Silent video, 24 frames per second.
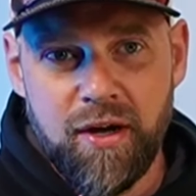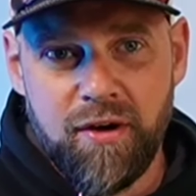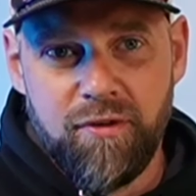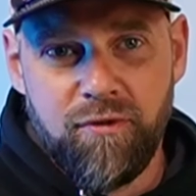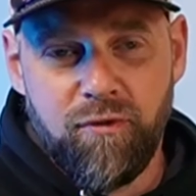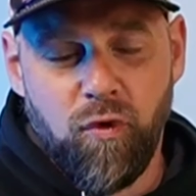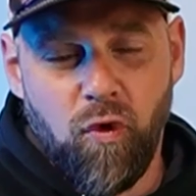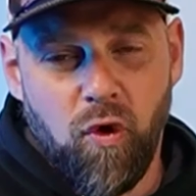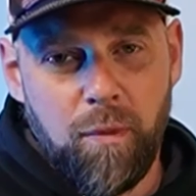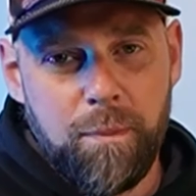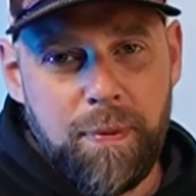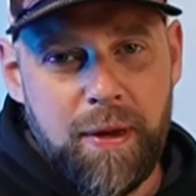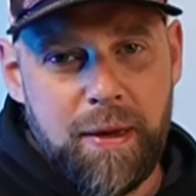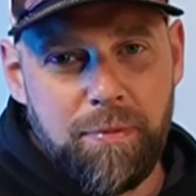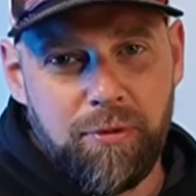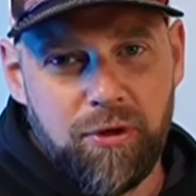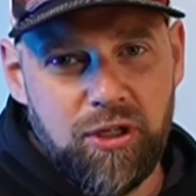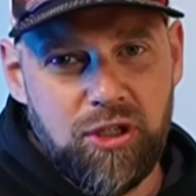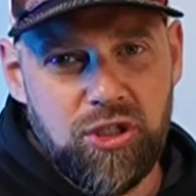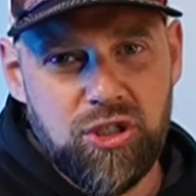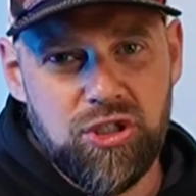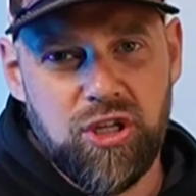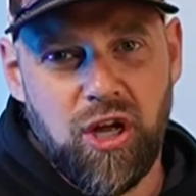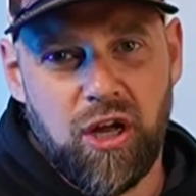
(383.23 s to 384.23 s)
For people
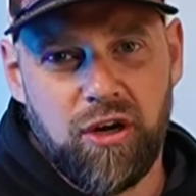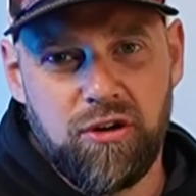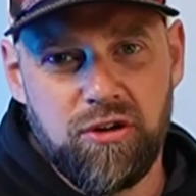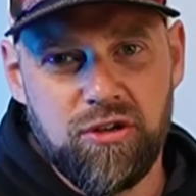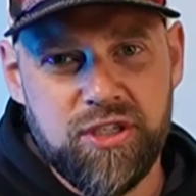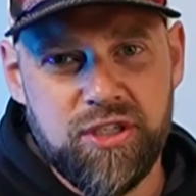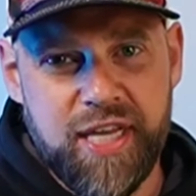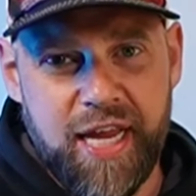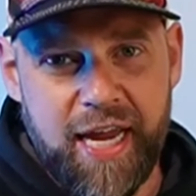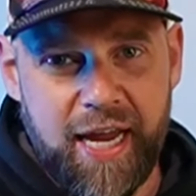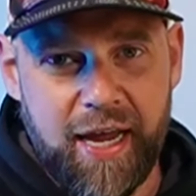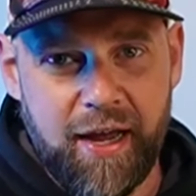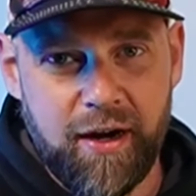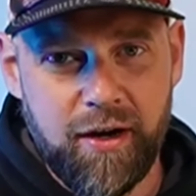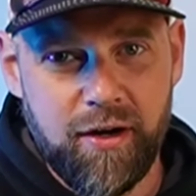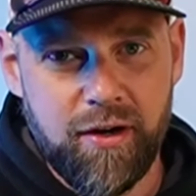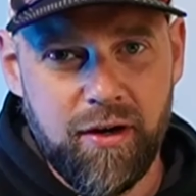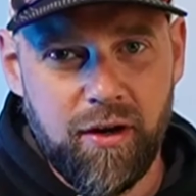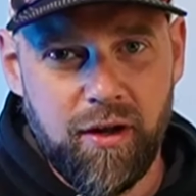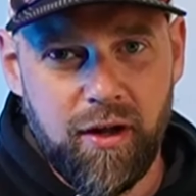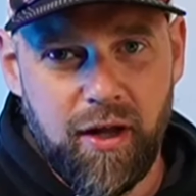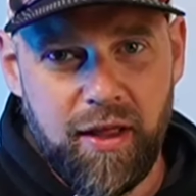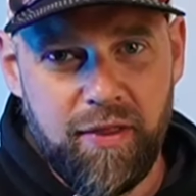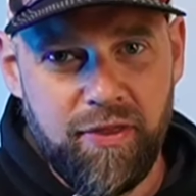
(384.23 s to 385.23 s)
to just understand
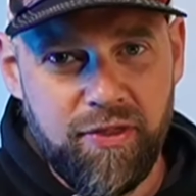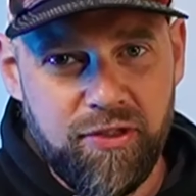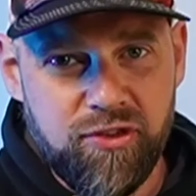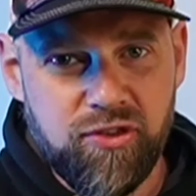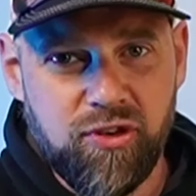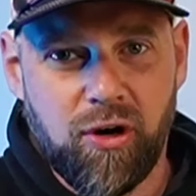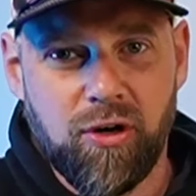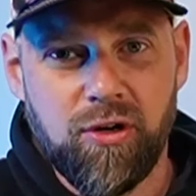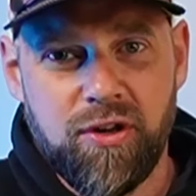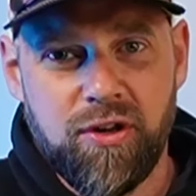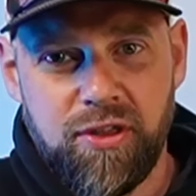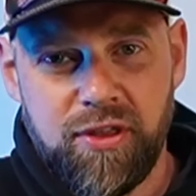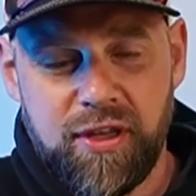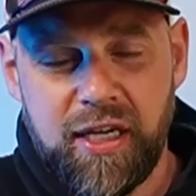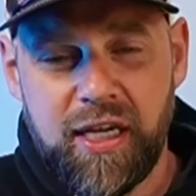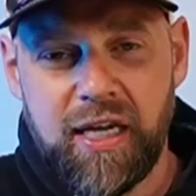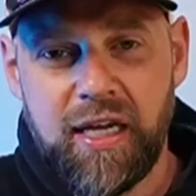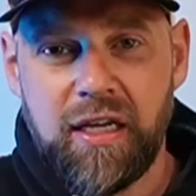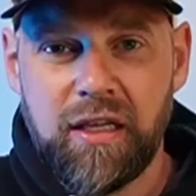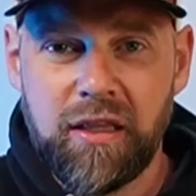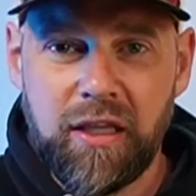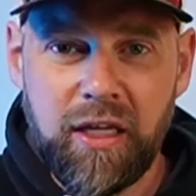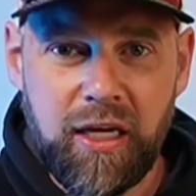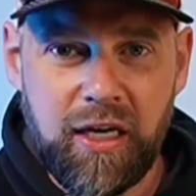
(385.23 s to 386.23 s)
and start
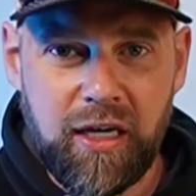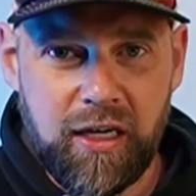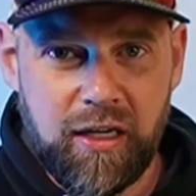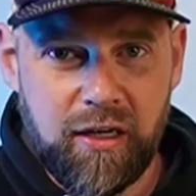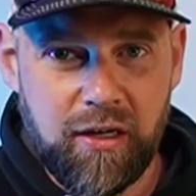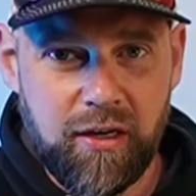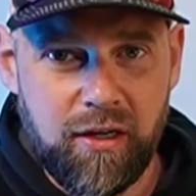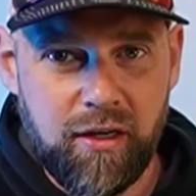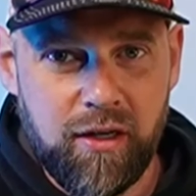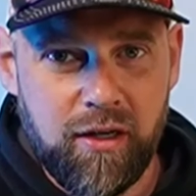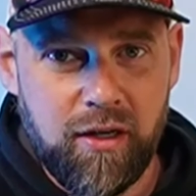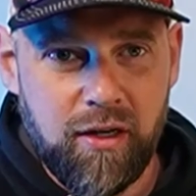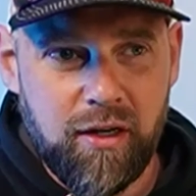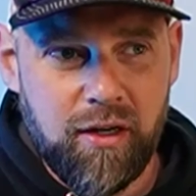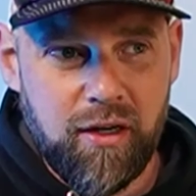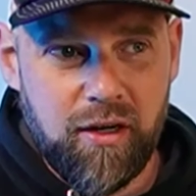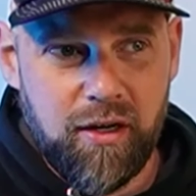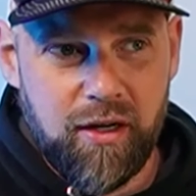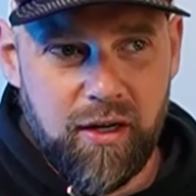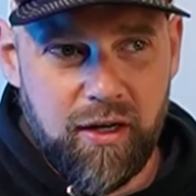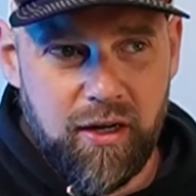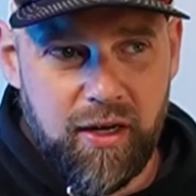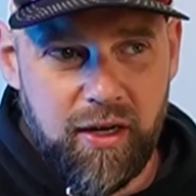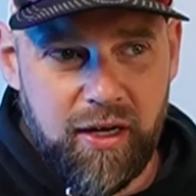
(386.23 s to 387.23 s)
thinking lean,
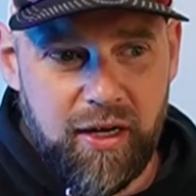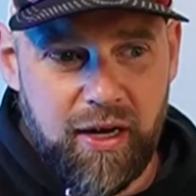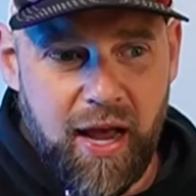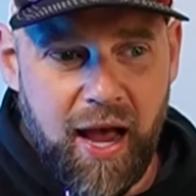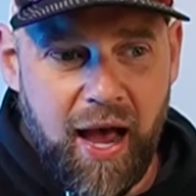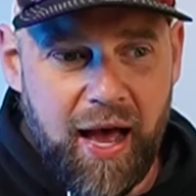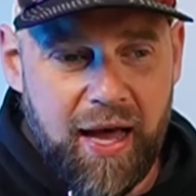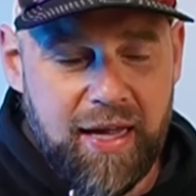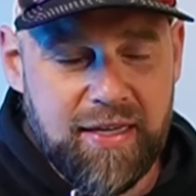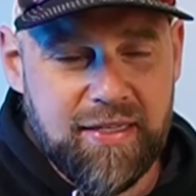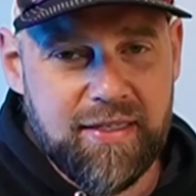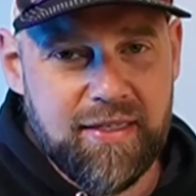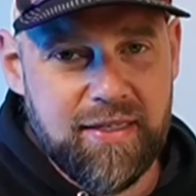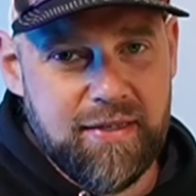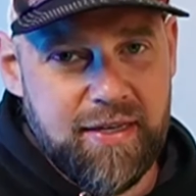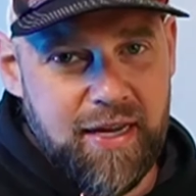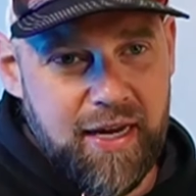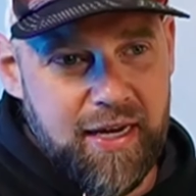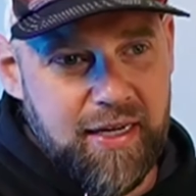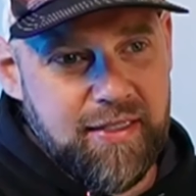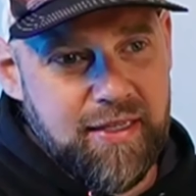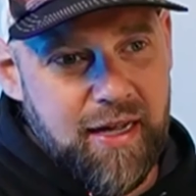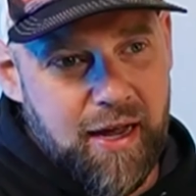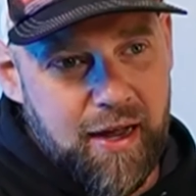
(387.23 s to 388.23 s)
it has to
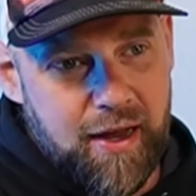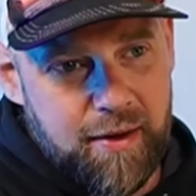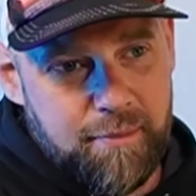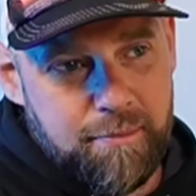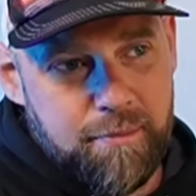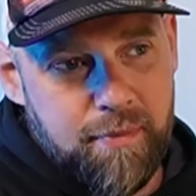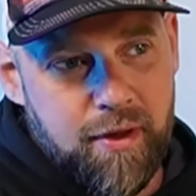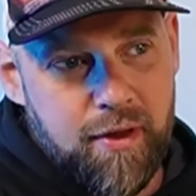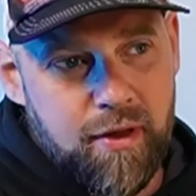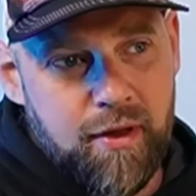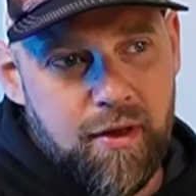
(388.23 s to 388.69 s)
take time.